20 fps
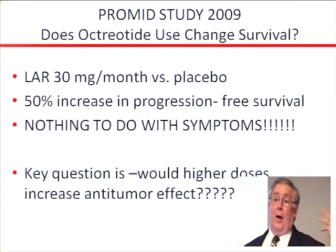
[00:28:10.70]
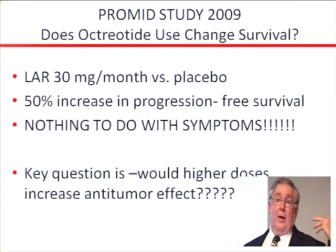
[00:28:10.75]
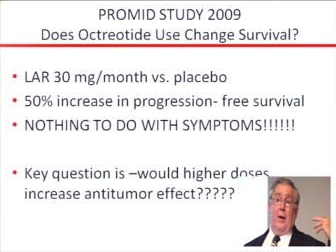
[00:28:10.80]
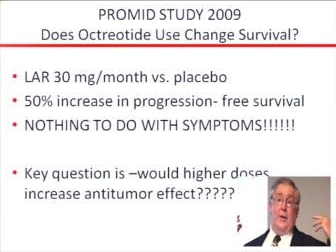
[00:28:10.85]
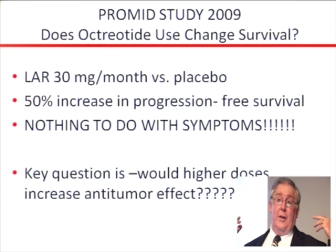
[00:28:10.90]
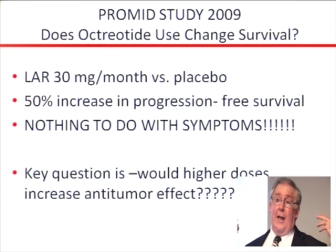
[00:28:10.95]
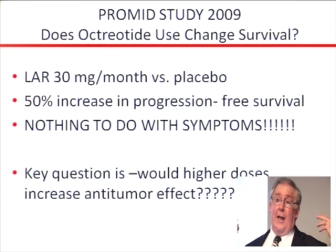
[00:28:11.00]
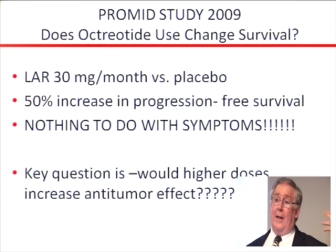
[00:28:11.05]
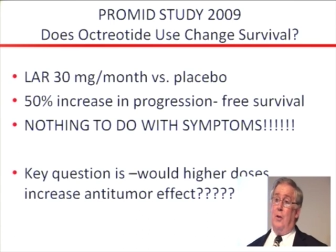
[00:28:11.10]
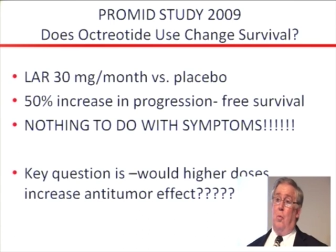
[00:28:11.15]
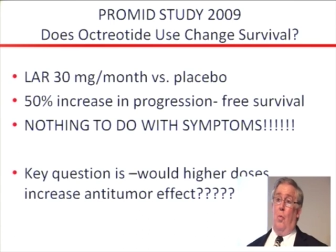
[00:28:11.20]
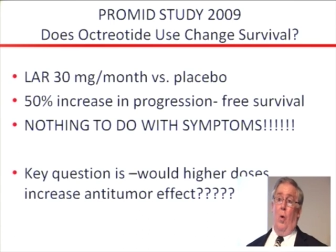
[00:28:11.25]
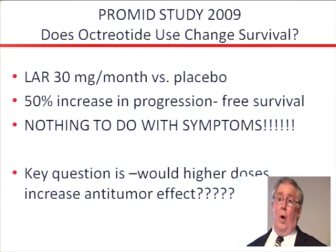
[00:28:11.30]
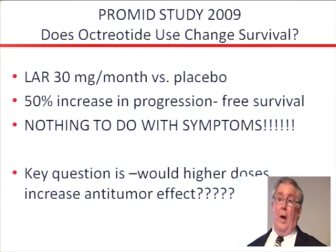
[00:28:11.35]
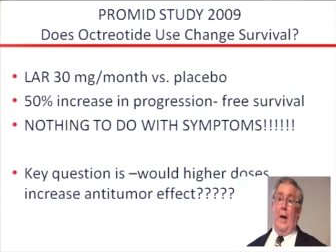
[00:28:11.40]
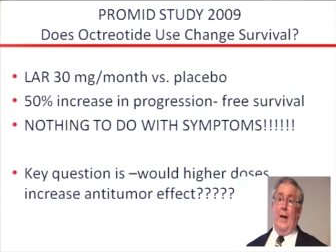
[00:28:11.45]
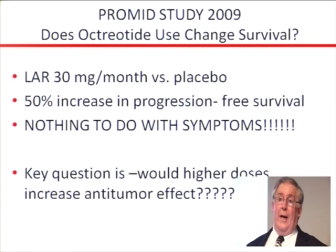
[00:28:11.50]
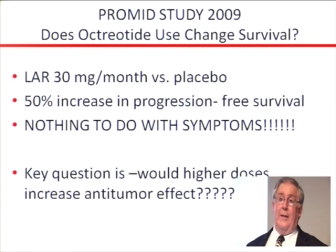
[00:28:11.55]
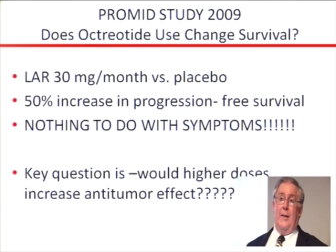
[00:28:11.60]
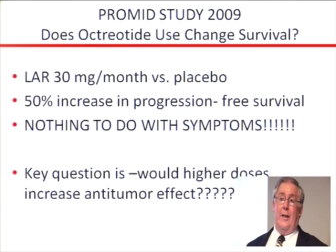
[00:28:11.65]
Because that's
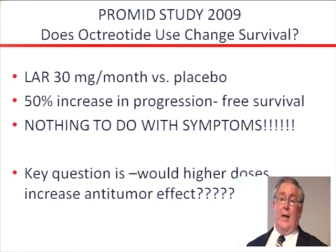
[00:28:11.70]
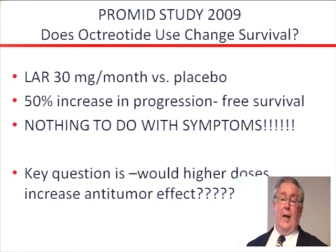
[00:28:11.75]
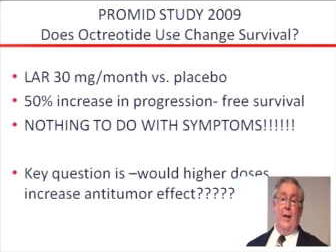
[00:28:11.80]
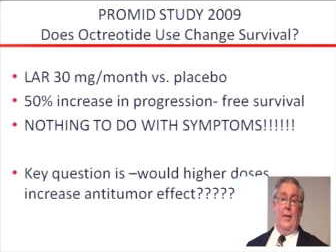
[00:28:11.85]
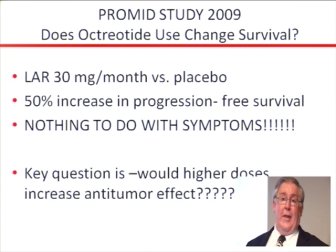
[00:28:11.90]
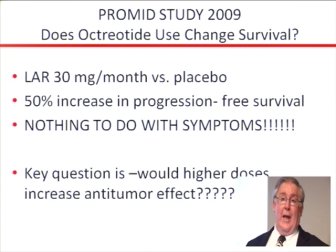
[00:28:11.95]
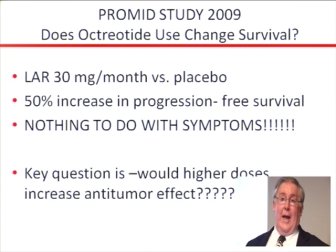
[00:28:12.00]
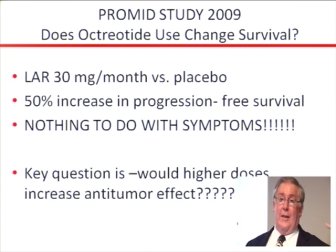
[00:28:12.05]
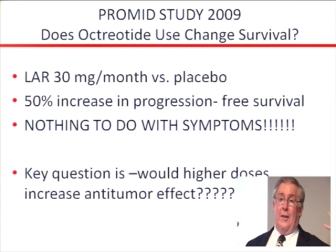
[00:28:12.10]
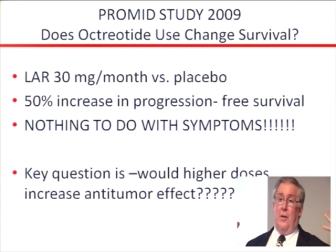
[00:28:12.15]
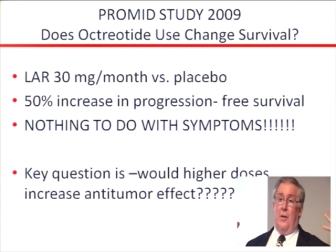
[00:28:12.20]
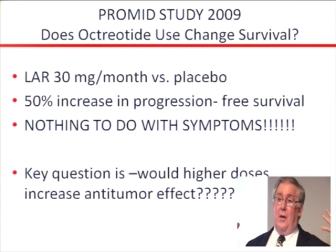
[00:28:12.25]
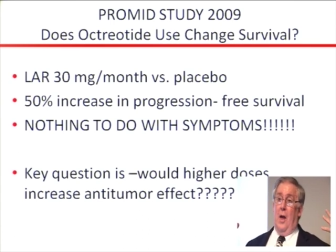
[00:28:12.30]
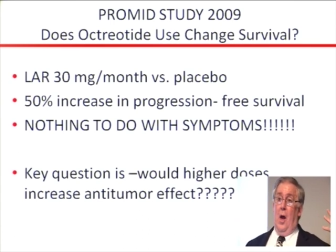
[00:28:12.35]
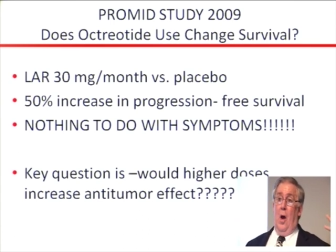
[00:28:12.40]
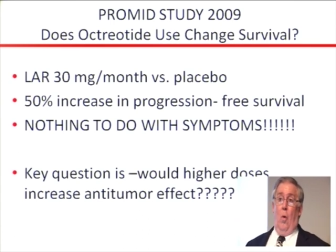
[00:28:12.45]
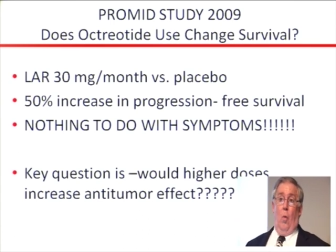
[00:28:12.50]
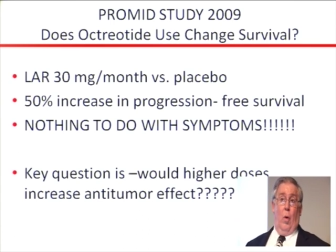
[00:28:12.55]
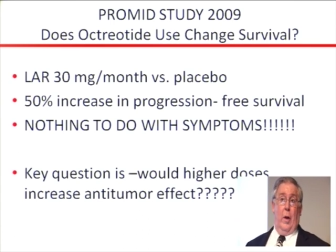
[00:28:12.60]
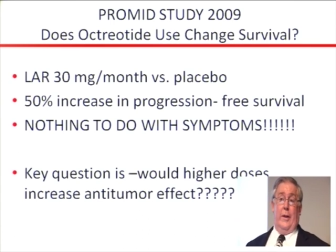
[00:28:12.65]
what it's, uh, that's
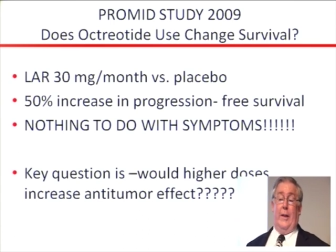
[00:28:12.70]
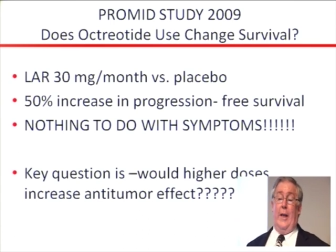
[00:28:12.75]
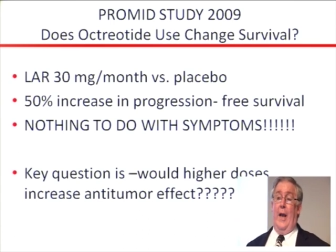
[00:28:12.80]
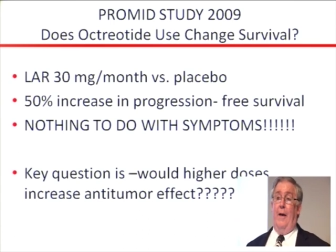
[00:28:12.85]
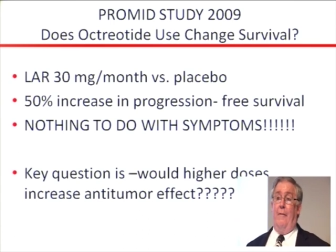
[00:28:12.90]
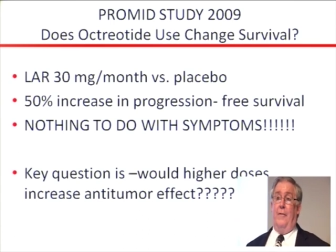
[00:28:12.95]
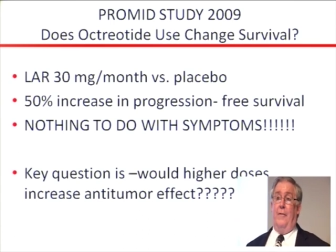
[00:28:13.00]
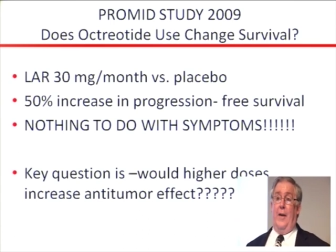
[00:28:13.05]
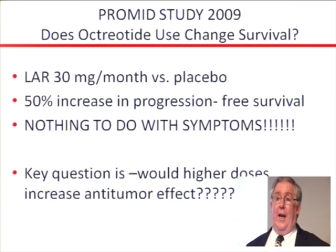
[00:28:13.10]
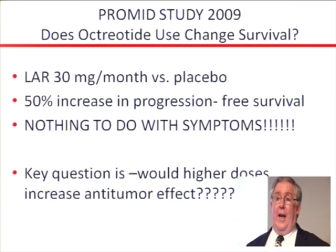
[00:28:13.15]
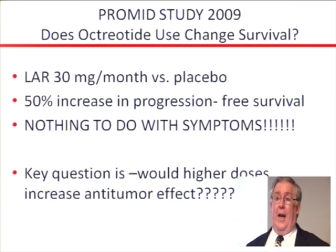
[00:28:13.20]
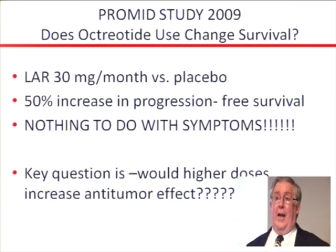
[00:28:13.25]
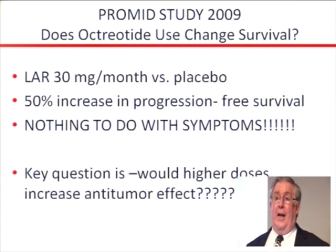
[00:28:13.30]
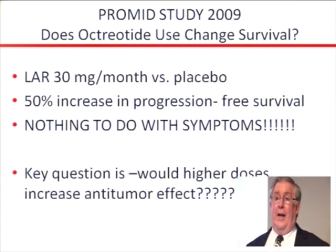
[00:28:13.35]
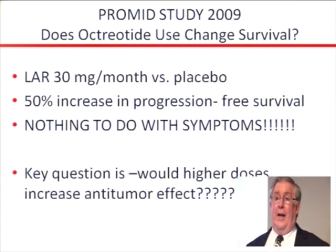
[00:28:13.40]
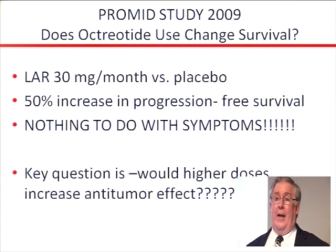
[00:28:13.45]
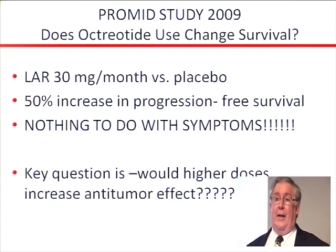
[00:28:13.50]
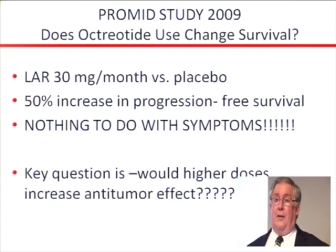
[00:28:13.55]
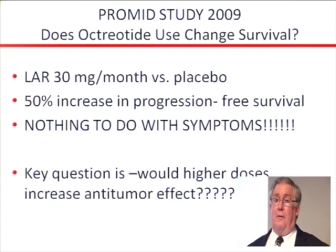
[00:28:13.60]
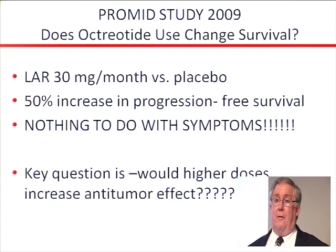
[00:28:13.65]
what the
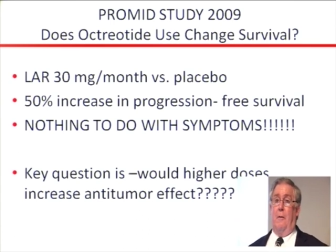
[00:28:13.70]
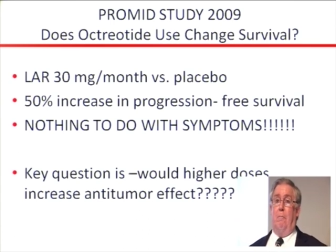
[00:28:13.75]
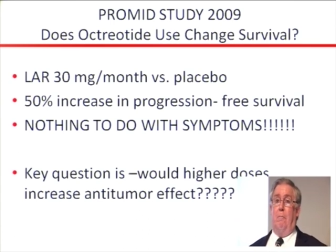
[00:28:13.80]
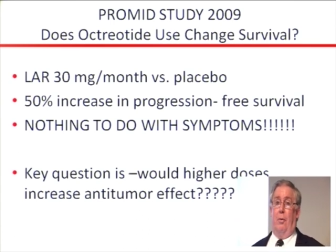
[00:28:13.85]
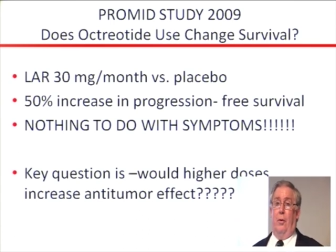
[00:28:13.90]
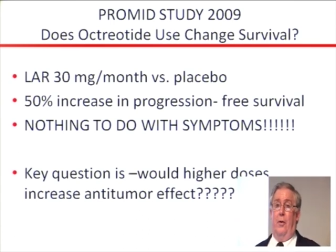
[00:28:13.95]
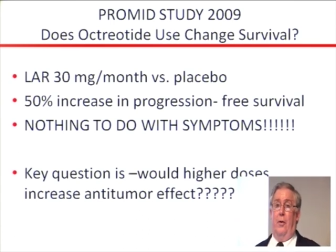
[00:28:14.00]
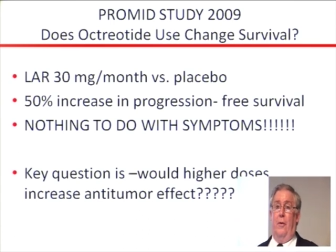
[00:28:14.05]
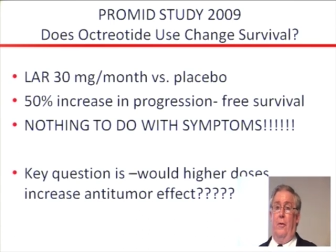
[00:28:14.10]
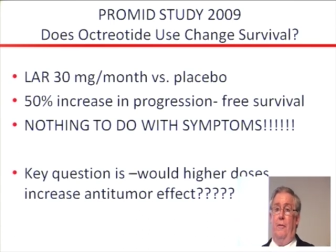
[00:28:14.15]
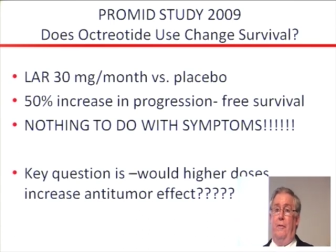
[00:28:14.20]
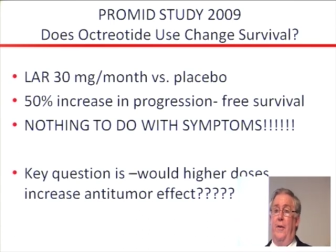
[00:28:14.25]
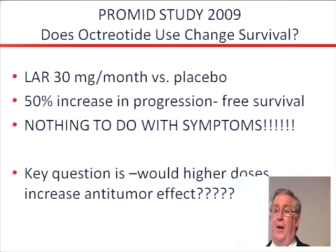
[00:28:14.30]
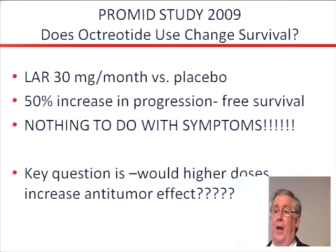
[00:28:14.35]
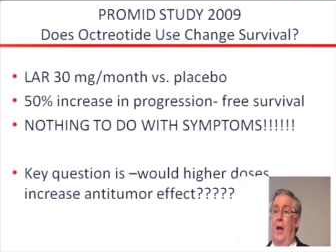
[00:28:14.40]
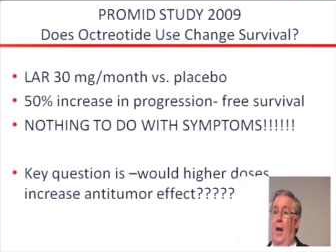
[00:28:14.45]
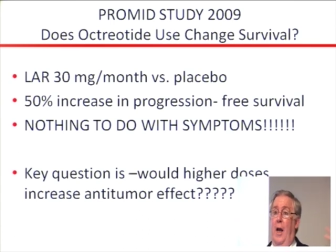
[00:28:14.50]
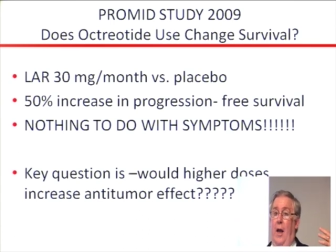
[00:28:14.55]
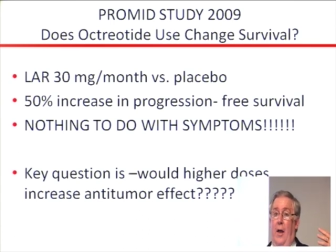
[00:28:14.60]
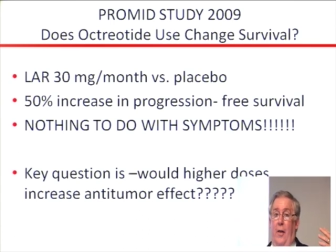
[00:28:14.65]
FDA has approved,
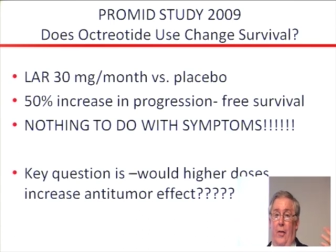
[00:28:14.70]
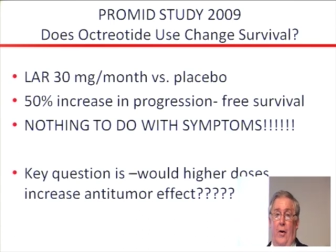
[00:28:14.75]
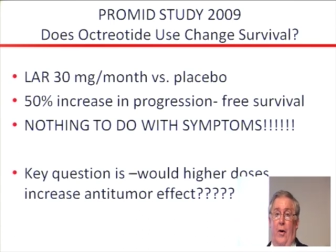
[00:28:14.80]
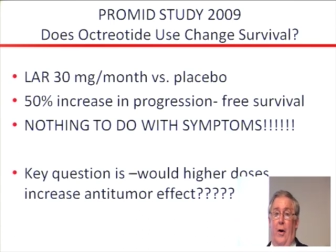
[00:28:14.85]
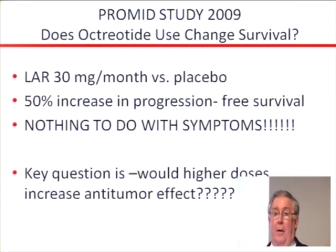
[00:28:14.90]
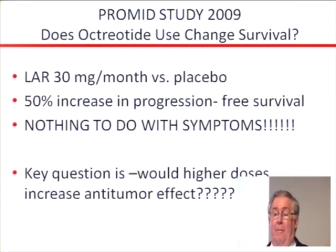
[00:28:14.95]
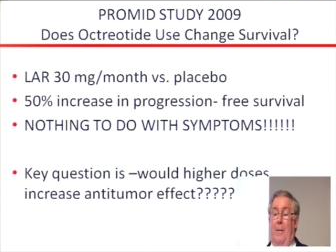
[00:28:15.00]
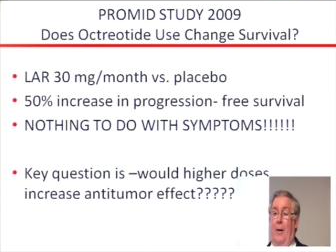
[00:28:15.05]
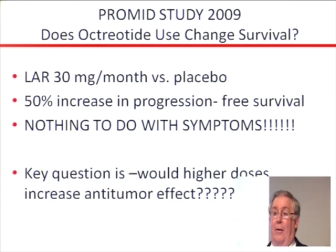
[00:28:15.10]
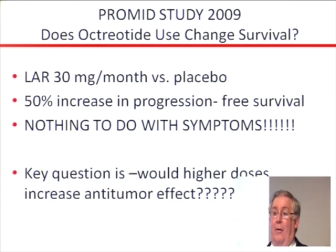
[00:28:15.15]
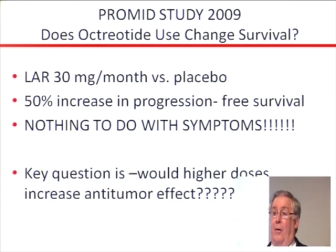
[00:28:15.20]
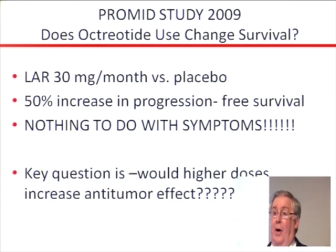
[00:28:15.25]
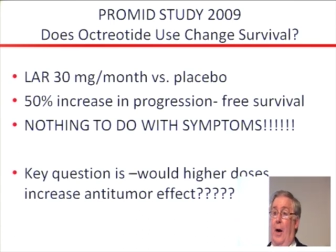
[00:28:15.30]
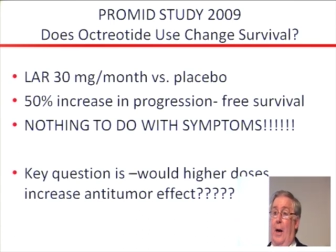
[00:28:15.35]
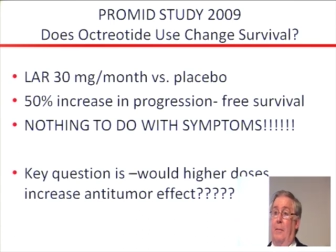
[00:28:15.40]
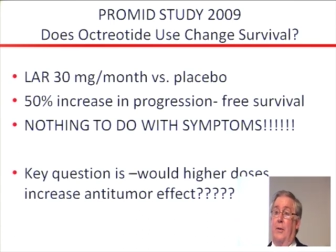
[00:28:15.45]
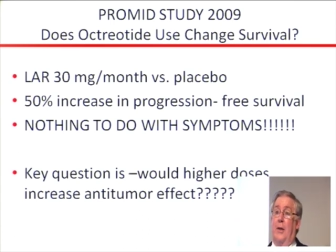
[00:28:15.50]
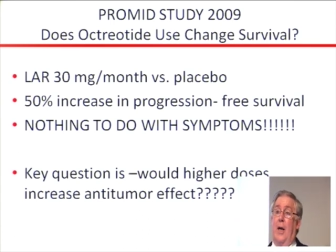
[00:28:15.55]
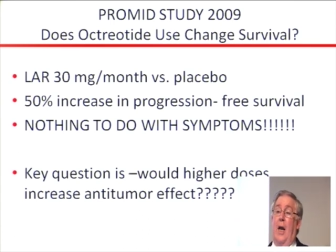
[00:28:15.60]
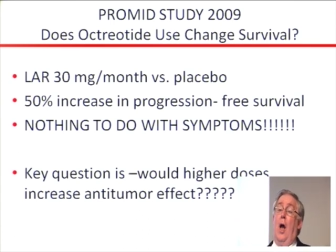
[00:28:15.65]
30
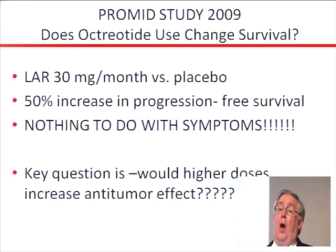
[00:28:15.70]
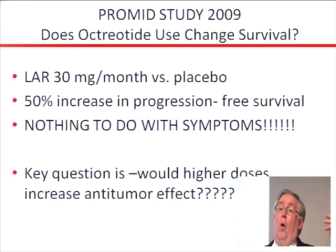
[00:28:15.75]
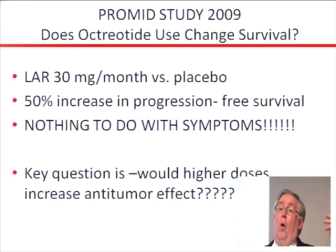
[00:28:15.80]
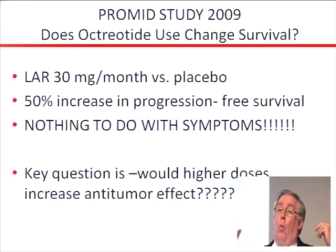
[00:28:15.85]
milligrams.